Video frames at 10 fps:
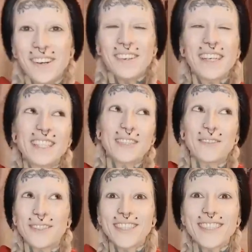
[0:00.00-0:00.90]
Okay,
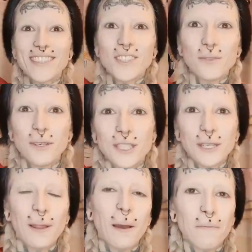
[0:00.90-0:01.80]
so we're in the
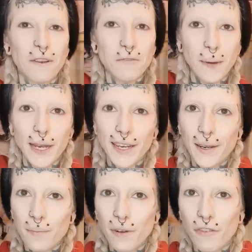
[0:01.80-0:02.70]
situation that we've
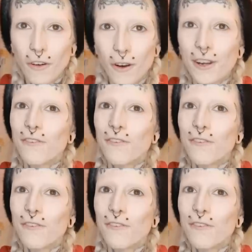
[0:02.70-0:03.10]
been in before